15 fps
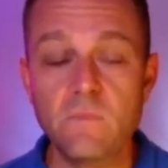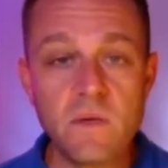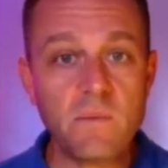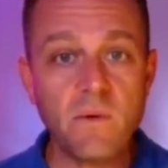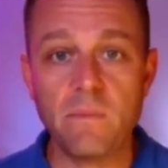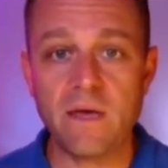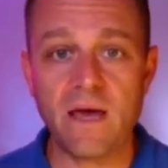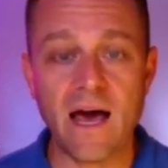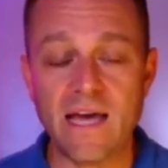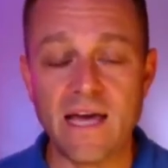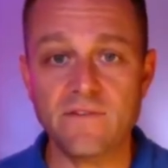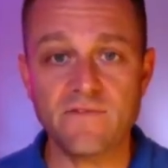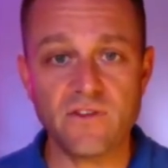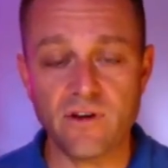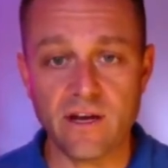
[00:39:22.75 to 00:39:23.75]
people behind
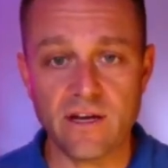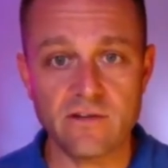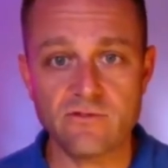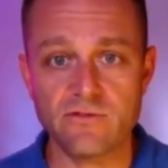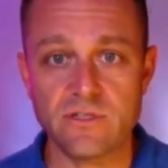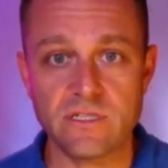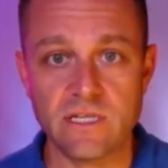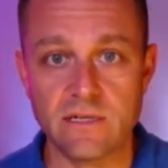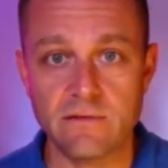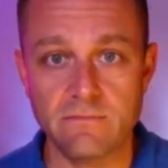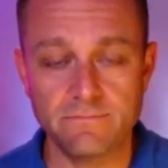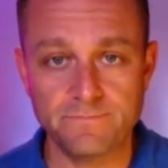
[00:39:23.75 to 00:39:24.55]
if they're not interested.